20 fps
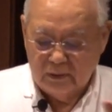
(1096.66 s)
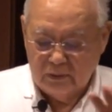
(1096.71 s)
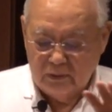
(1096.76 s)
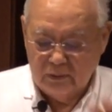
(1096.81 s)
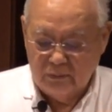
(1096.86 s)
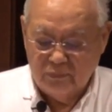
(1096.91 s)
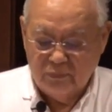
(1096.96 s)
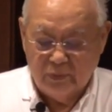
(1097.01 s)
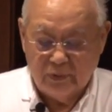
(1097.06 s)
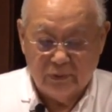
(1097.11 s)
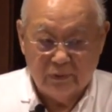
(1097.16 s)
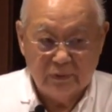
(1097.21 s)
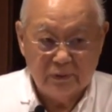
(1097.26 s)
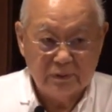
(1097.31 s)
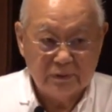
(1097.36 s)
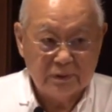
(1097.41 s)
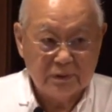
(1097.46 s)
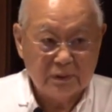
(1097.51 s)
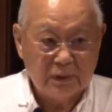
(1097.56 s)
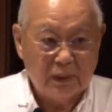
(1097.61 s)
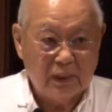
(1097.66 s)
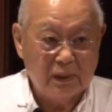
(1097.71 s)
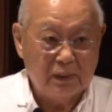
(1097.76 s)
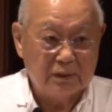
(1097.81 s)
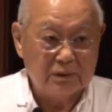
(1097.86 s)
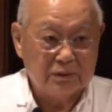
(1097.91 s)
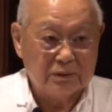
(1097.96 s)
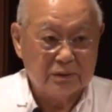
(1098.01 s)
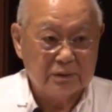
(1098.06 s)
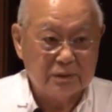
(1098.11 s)
to various
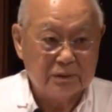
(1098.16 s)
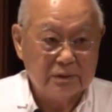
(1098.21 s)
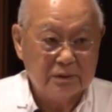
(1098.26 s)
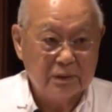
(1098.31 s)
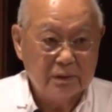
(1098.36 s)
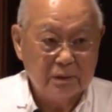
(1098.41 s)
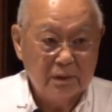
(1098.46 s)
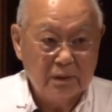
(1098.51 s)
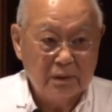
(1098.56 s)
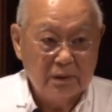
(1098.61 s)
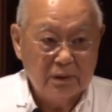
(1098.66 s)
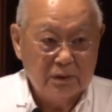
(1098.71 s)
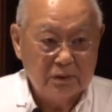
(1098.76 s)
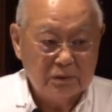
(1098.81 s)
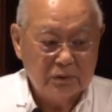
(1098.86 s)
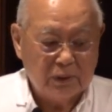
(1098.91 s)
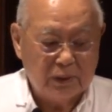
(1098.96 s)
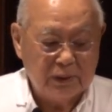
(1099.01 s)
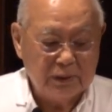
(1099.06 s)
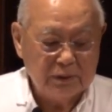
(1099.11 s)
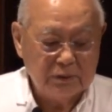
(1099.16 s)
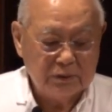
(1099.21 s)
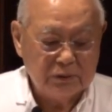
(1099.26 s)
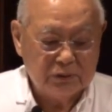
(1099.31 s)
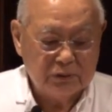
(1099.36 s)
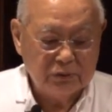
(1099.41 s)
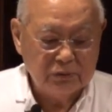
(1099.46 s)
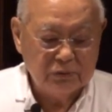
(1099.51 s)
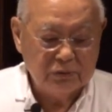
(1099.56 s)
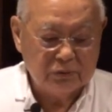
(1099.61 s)
colleges. So I didn't
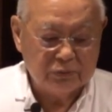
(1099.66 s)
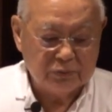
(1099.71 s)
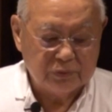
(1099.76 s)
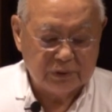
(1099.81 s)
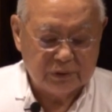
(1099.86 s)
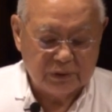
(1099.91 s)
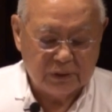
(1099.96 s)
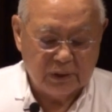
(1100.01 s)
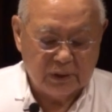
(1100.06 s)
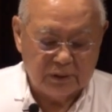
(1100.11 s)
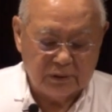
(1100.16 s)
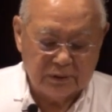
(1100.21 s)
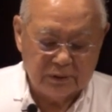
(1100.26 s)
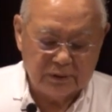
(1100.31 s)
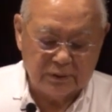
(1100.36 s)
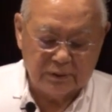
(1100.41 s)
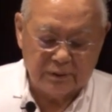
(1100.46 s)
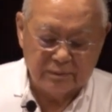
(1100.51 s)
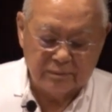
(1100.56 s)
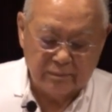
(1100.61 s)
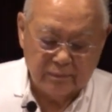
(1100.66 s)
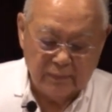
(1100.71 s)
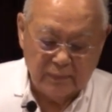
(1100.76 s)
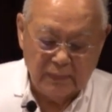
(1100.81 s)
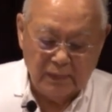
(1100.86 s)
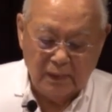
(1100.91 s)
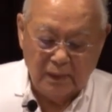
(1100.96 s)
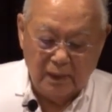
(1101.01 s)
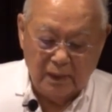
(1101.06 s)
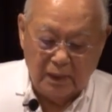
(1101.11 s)
choose Wisconsin.
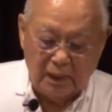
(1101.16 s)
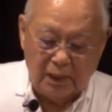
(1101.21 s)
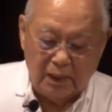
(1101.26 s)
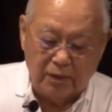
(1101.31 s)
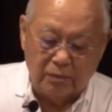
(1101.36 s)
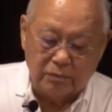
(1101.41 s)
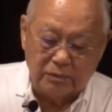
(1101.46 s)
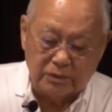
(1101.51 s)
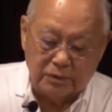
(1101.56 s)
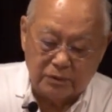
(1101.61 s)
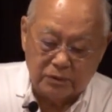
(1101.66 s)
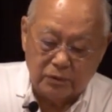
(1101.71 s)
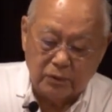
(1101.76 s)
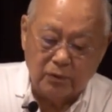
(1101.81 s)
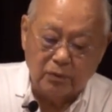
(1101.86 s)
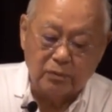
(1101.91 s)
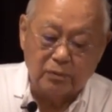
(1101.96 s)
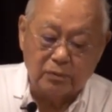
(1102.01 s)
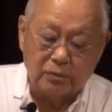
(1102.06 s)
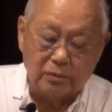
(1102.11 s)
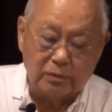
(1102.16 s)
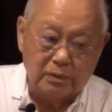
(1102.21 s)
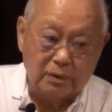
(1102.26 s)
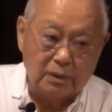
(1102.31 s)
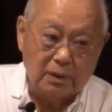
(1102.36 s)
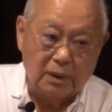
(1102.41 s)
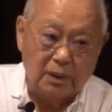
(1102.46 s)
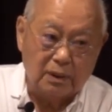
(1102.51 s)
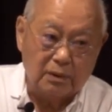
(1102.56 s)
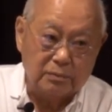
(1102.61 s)
I was told
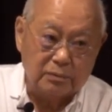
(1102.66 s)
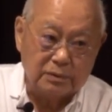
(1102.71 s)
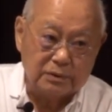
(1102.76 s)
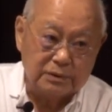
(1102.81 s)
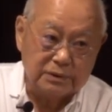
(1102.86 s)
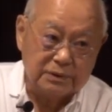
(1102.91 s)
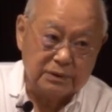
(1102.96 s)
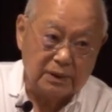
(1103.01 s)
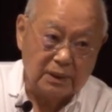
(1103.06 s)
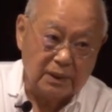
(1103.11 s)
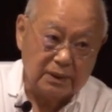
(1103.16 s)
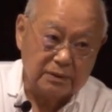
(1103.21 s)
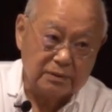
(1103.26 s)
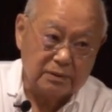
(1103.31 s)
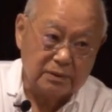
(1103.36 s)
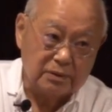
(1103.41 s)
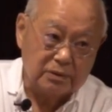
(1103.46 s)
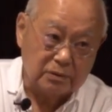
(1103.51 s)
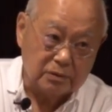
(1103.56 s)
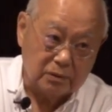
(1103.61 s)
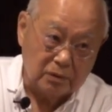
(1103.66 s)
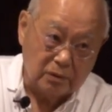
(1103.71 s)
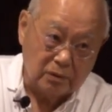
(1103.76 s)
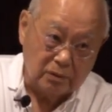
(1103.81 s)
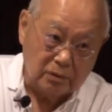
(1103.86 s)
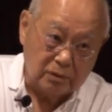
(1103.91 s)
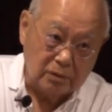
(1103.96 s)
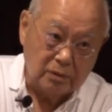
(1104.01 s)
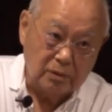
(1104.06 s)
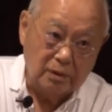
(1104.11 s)
I was selected to
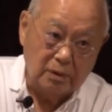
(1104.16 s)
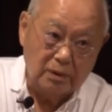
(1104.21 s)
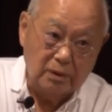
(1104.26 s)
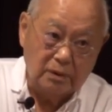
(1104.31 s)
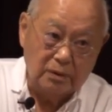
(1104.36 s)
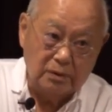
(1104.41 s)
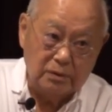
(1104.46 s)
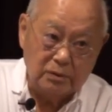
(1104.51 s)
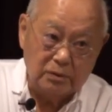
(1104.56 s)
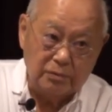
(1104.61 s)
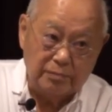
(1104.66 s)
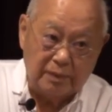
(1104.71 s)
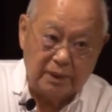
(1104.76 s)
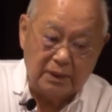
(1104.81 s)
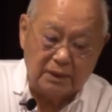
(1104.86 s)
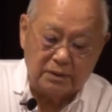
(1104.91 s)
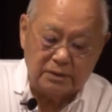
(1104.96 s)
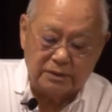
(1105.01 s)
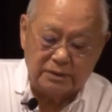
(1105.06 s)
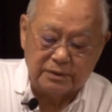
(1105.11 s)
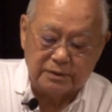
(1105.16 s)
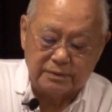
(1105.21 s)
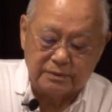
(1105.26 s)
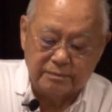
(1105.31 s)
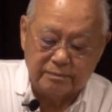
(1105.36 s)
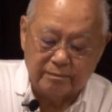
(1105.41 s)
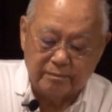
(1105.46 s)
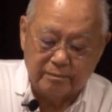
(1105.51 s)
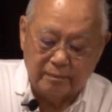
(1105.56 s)
go to Madison.